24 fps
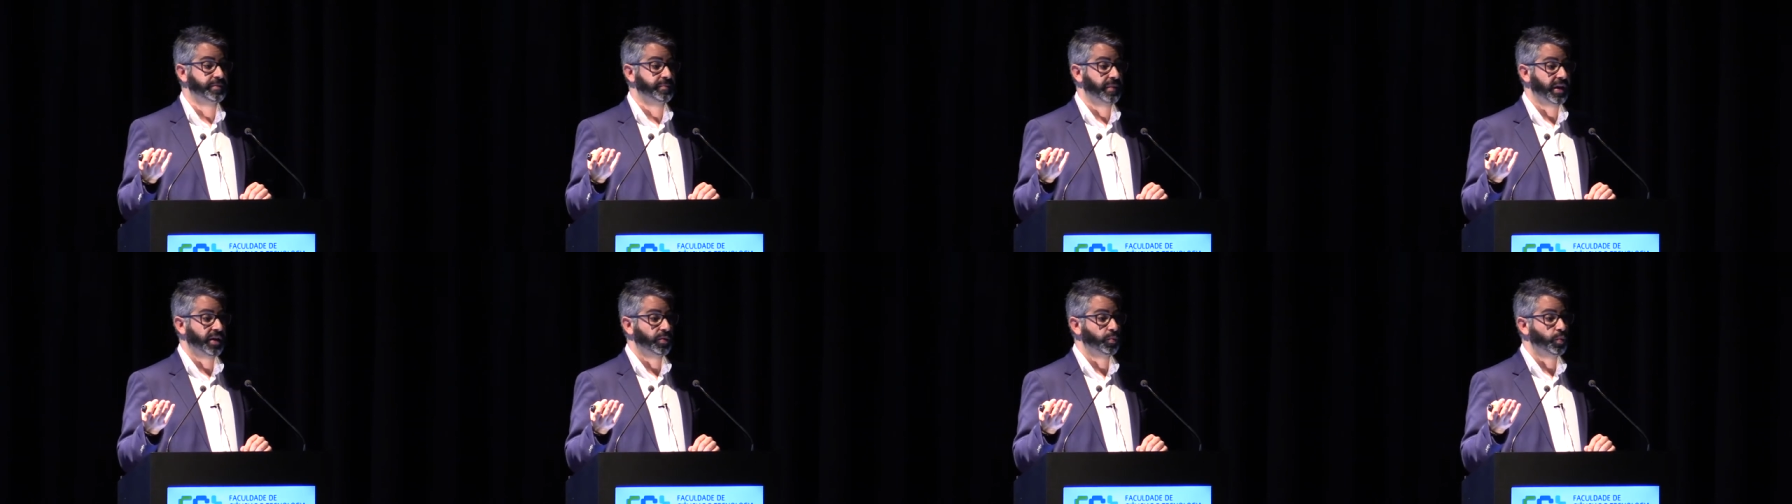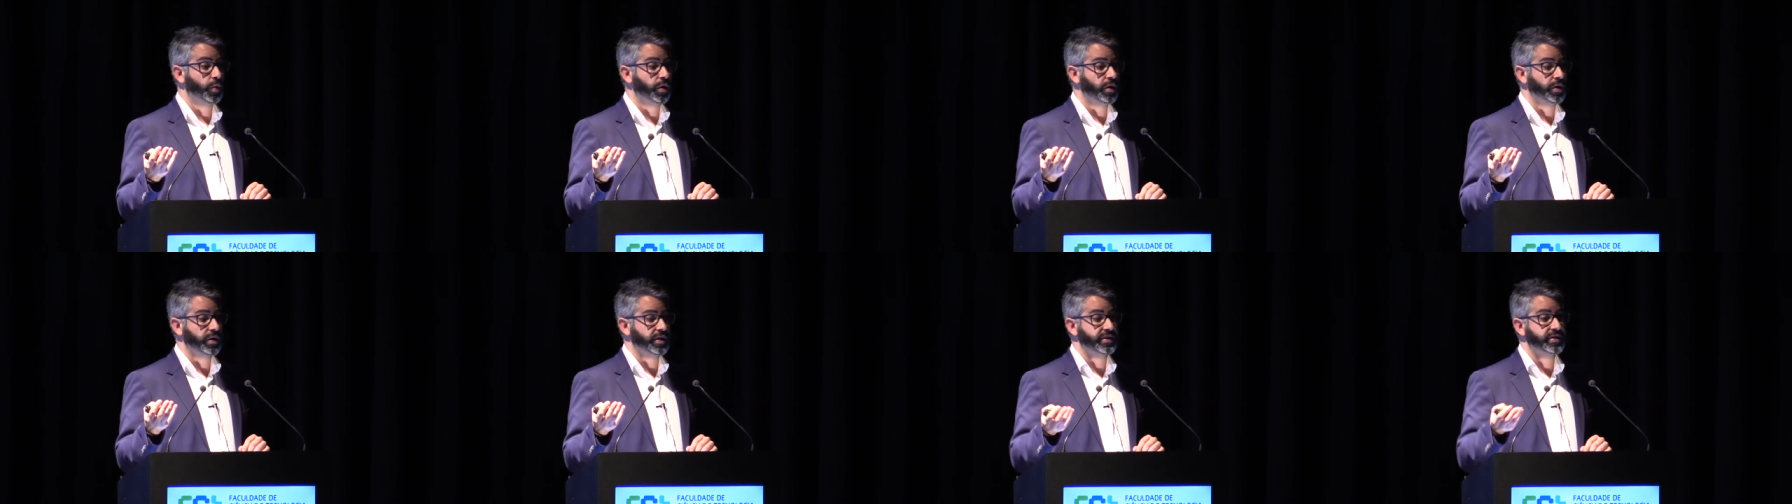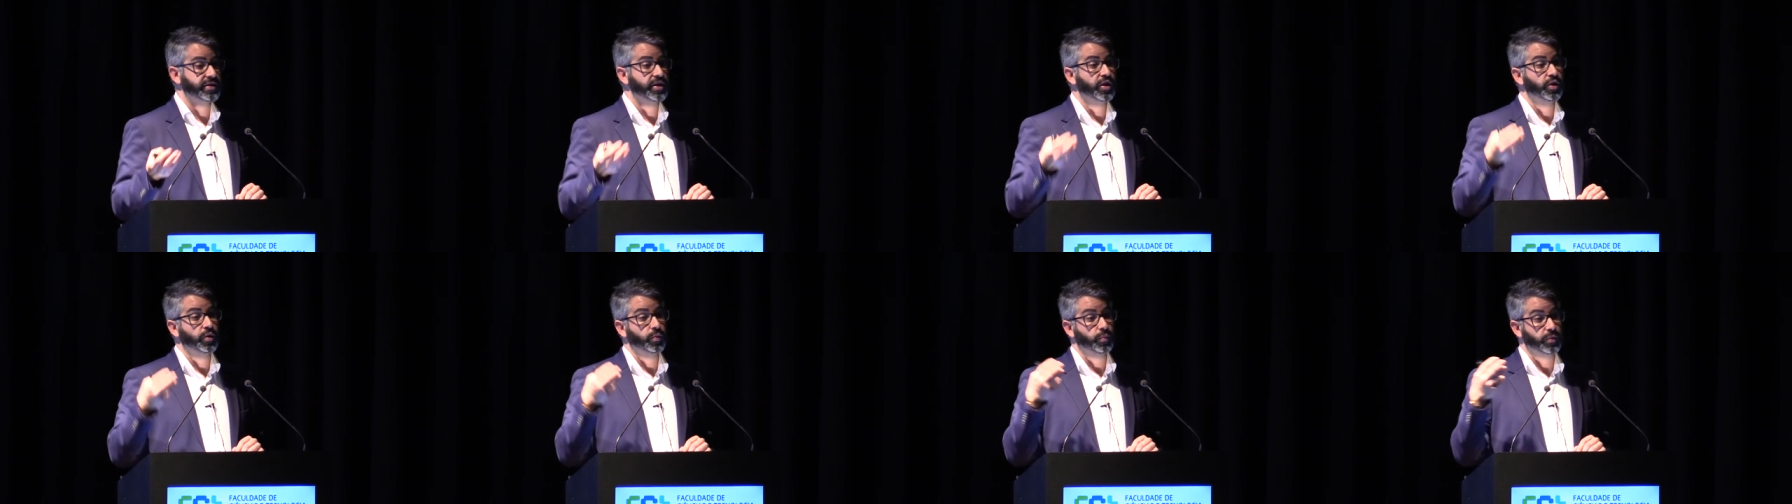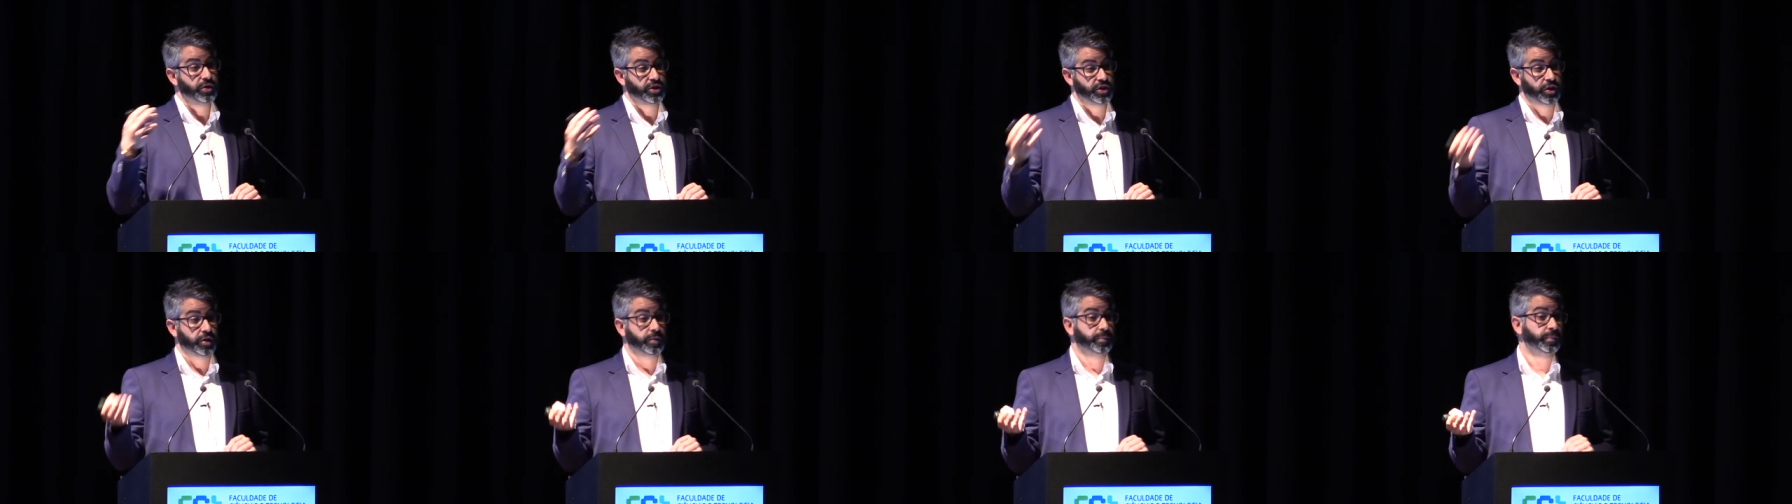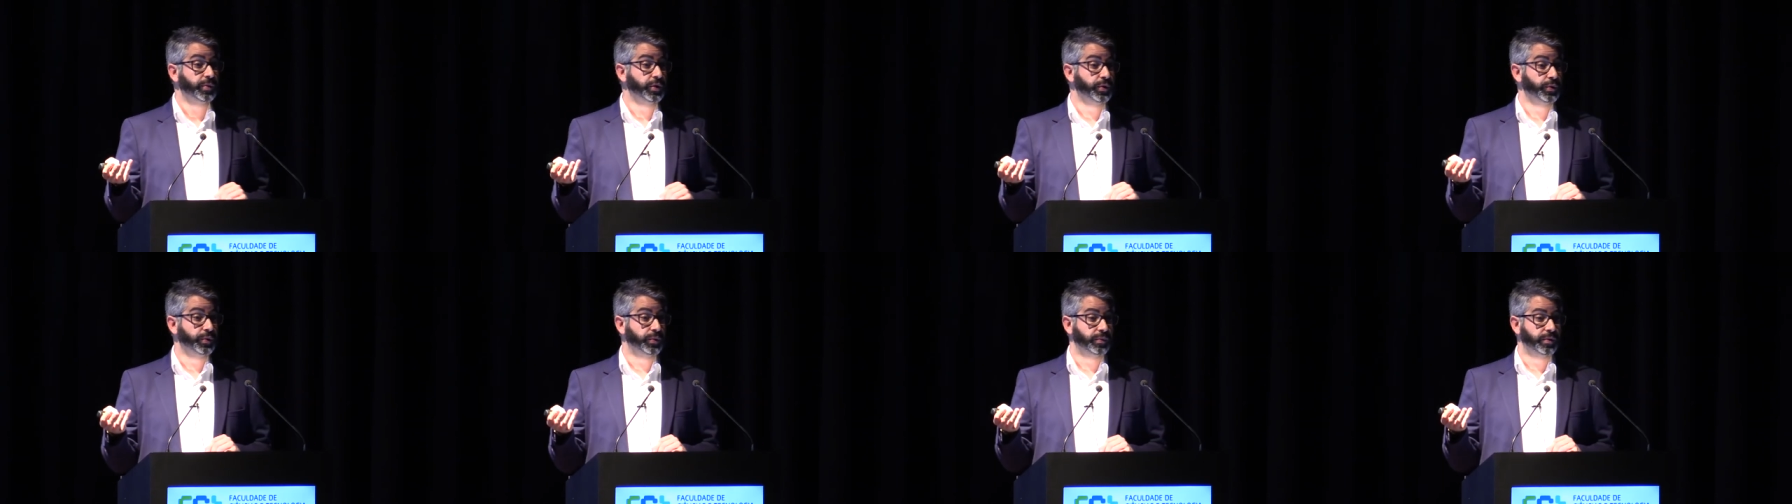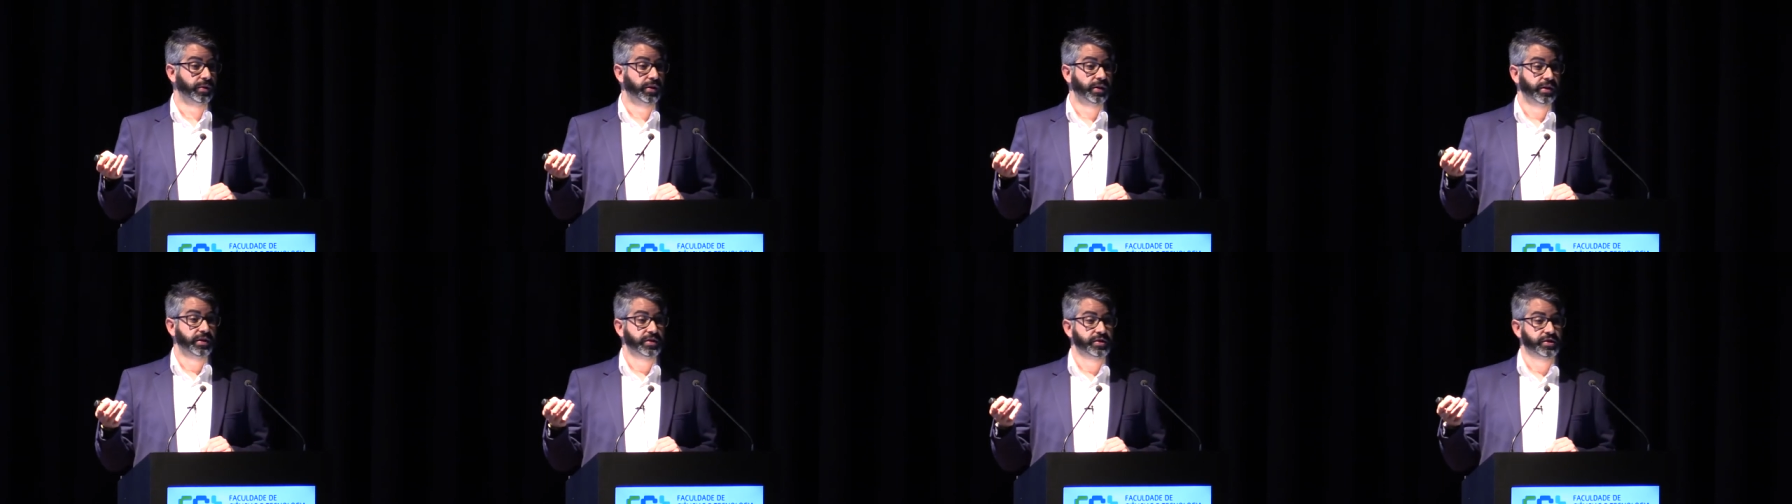man-o-wars, which are blue.
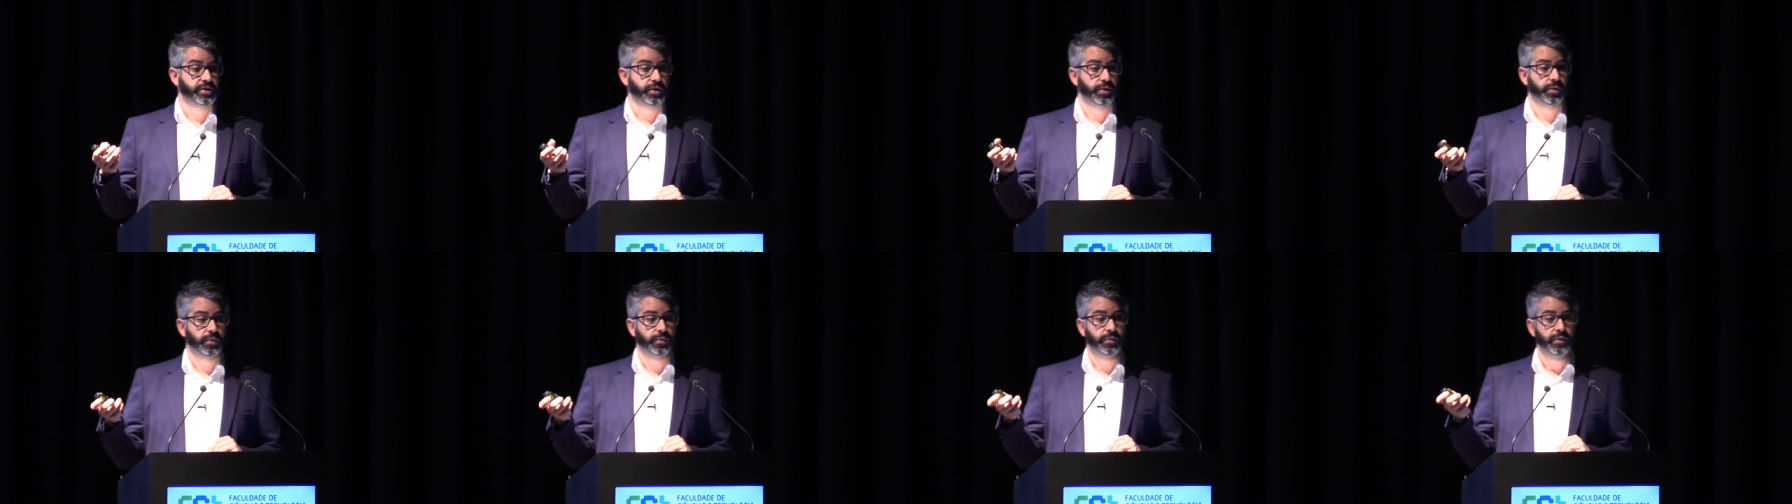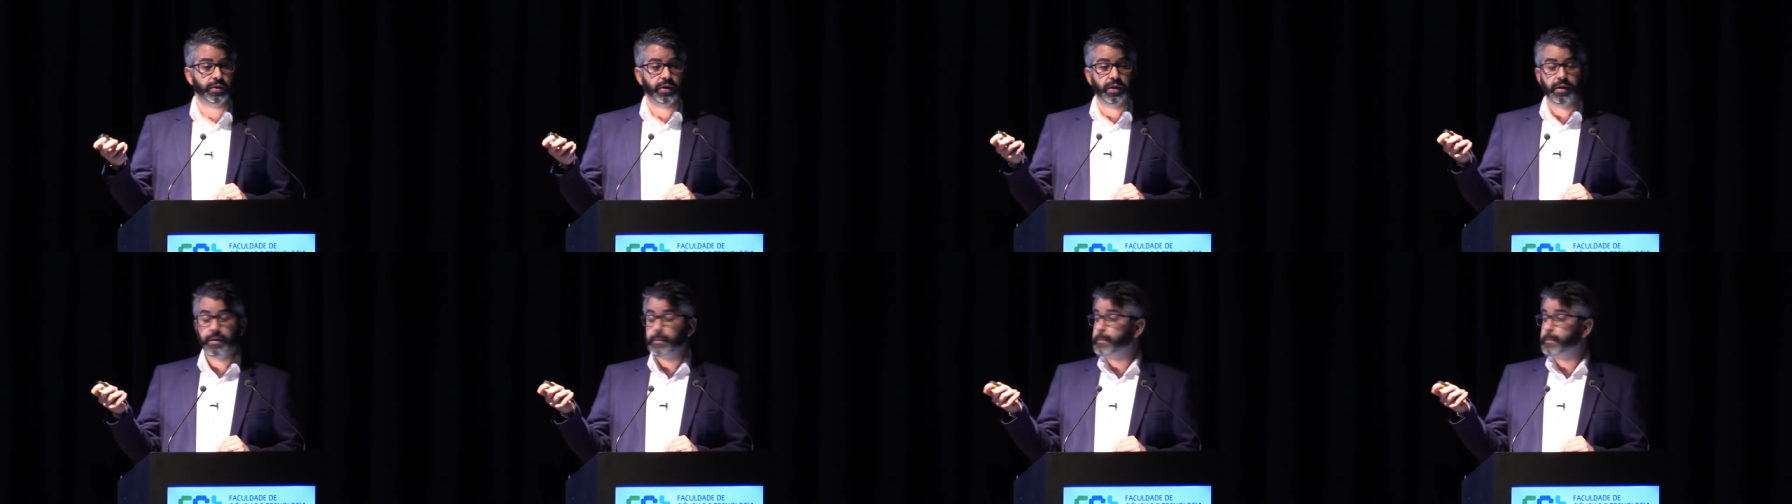So